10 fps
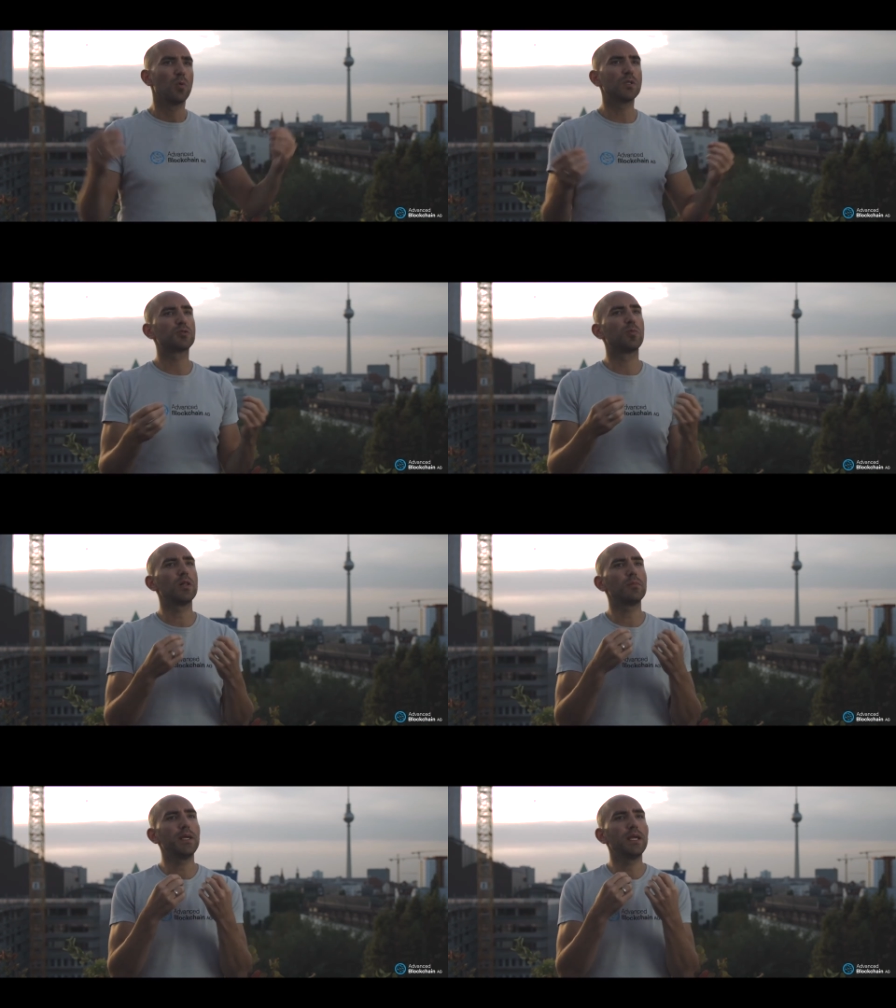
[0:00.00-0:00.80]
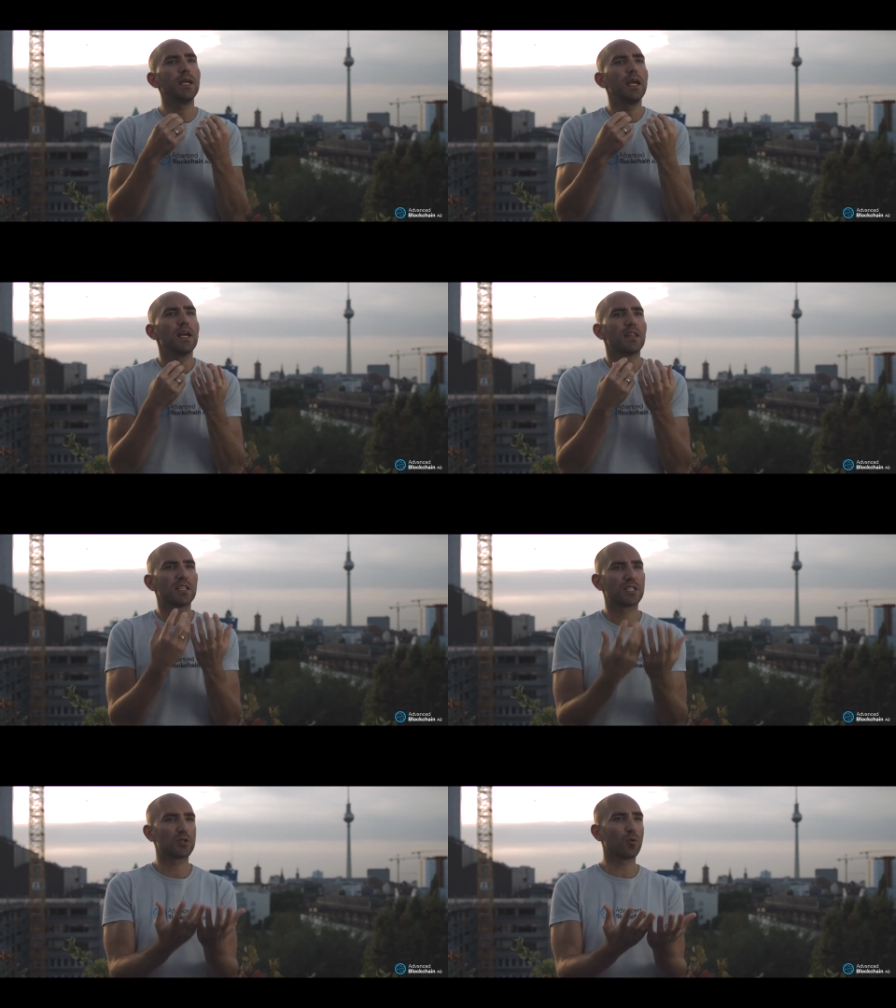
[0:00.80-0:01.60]
which will be
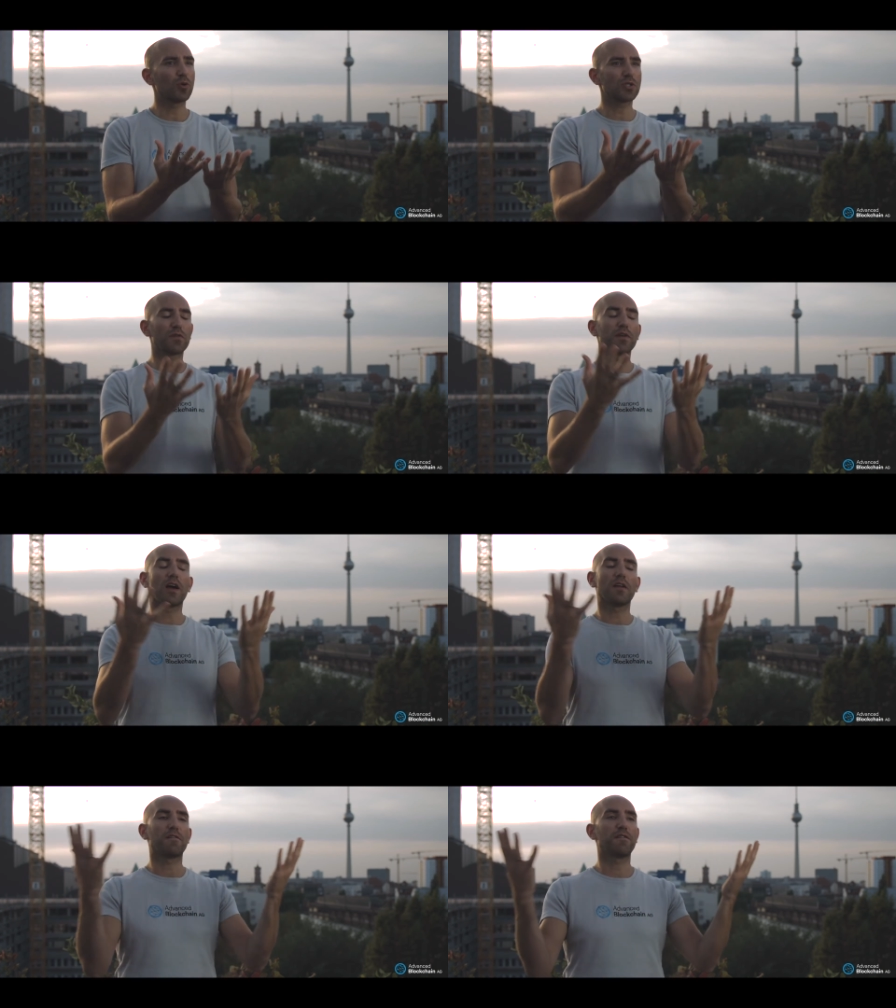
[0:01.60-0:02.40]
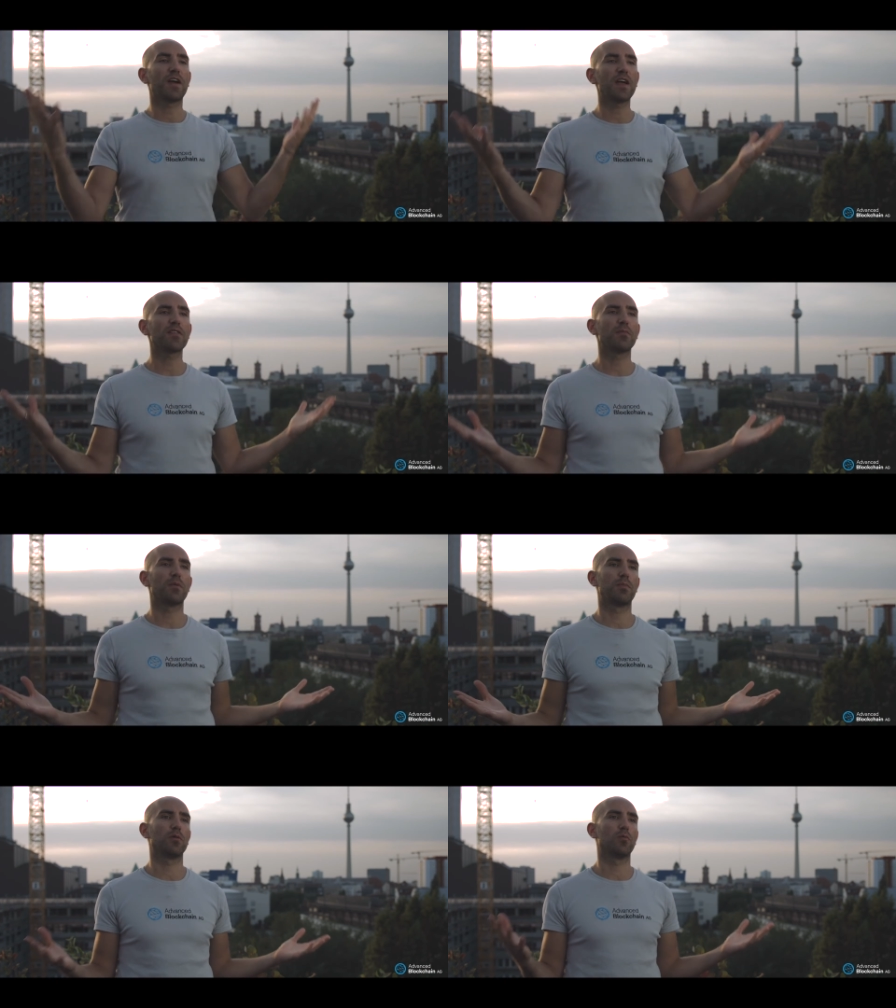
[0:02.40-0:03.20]
the source of an
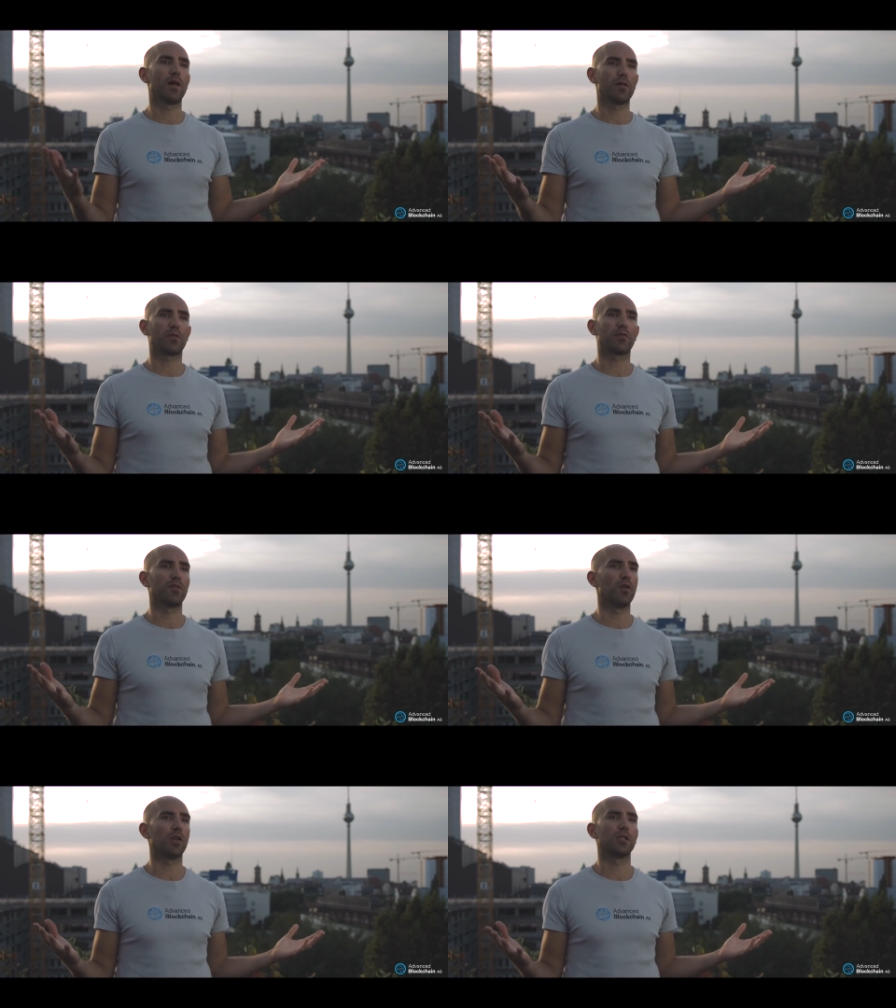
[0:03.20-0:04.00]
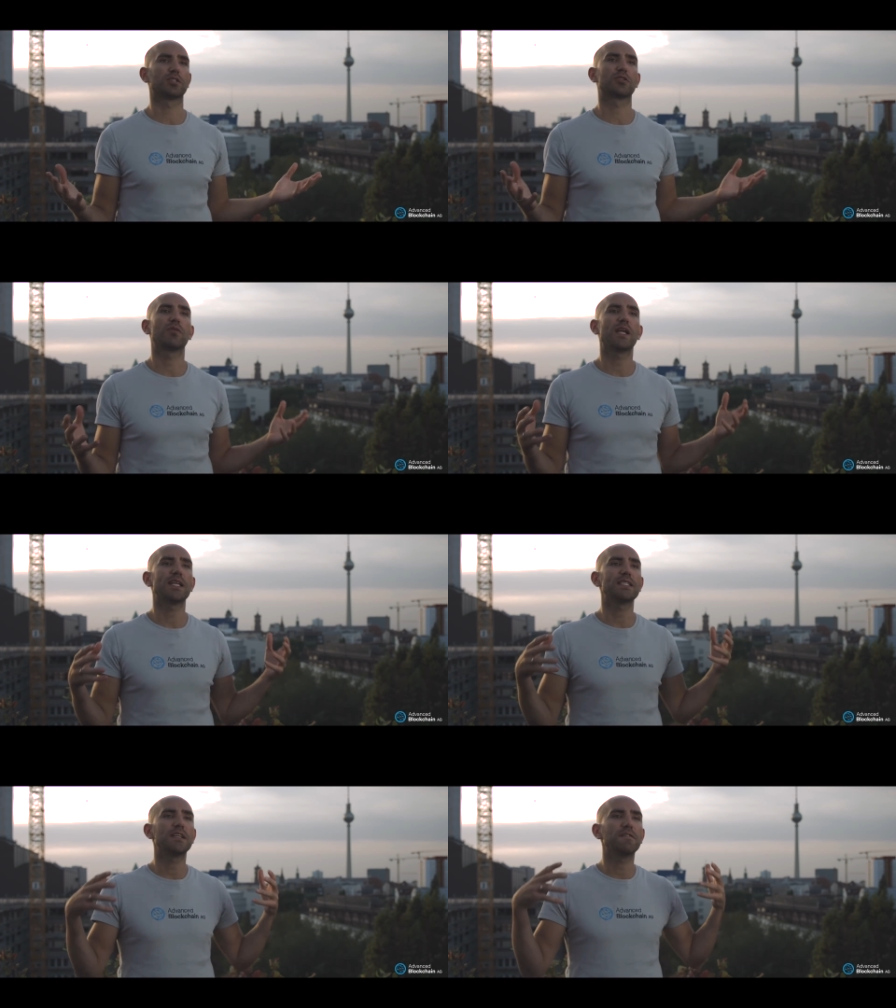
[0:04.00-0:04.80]
unfathomable wealth of knowledge,
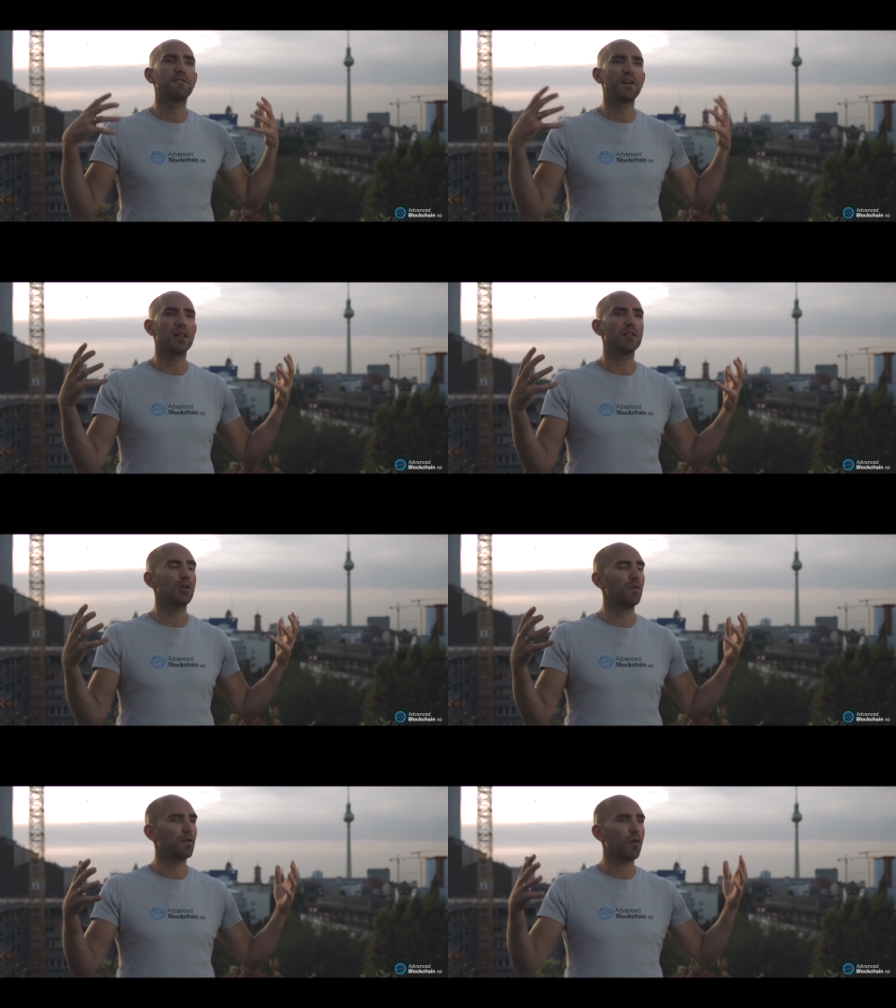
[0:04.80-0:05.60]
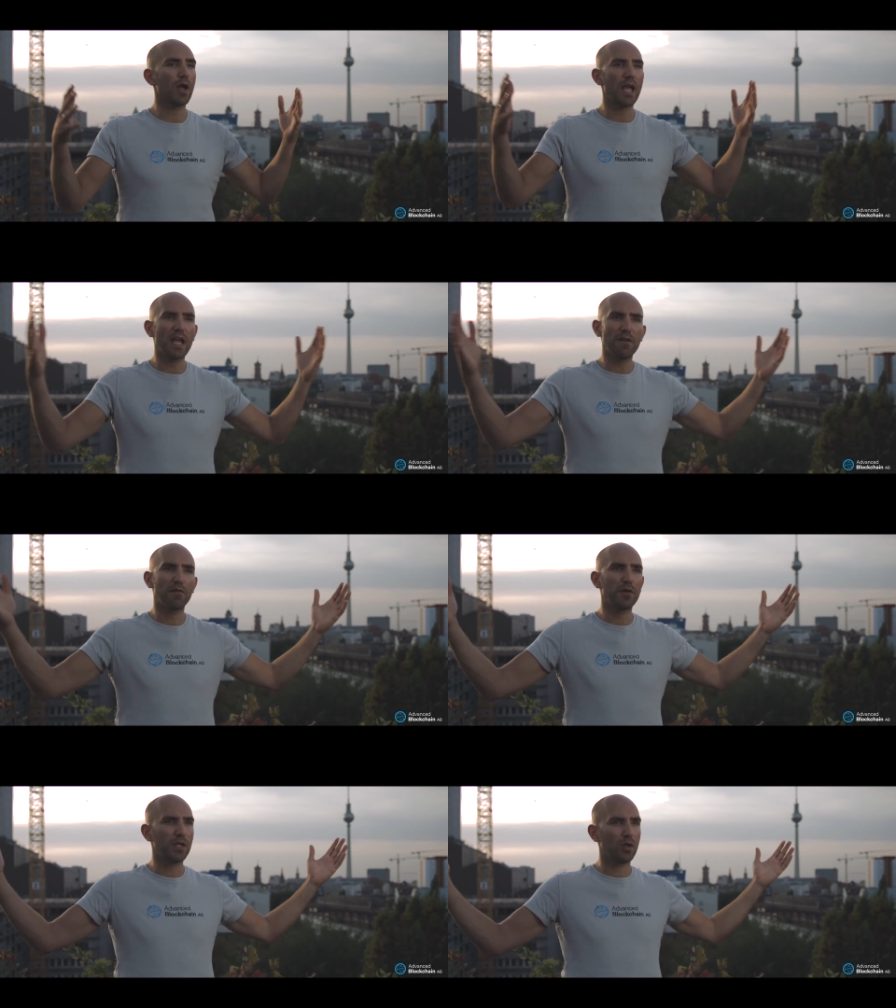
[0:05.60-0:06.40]
creating value for
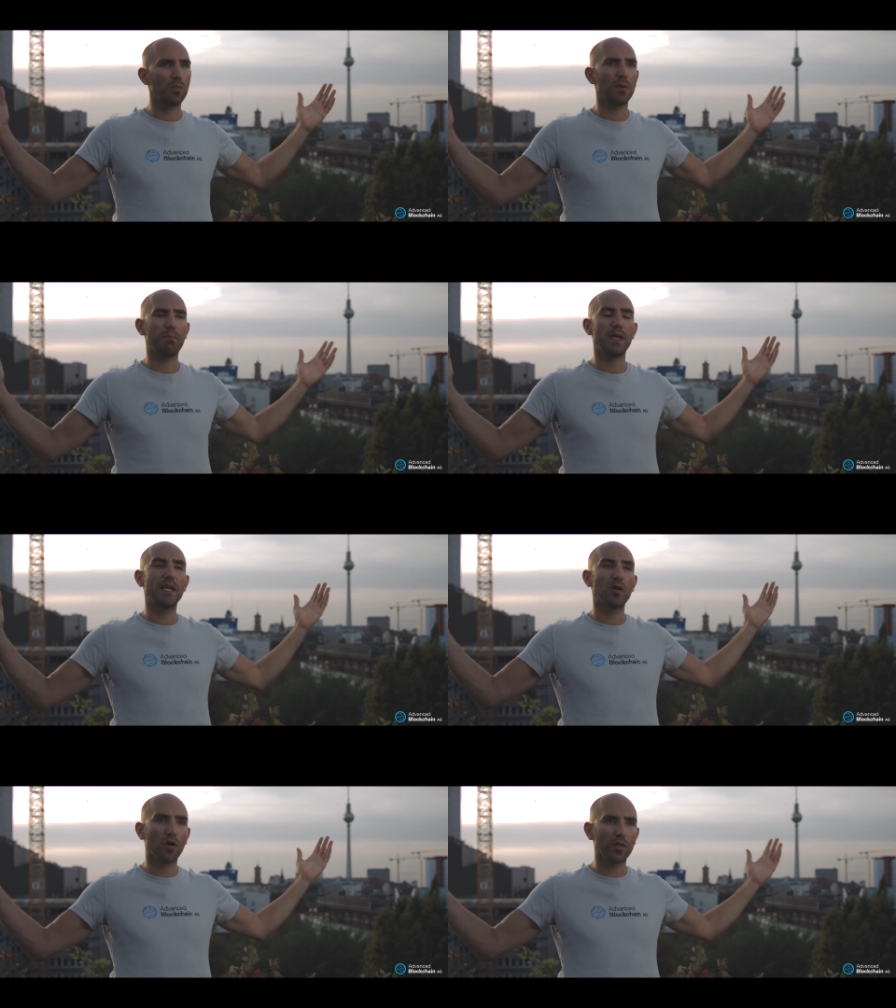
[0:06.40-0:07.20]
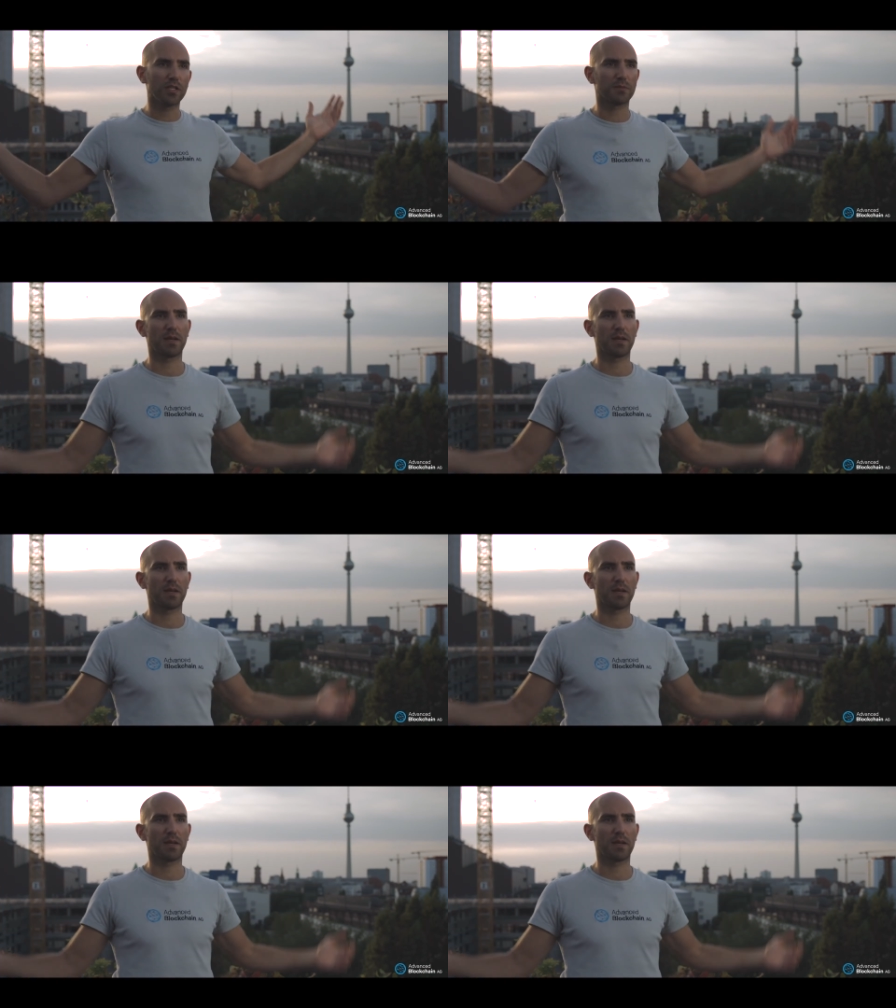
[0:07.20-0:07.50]
every human being on this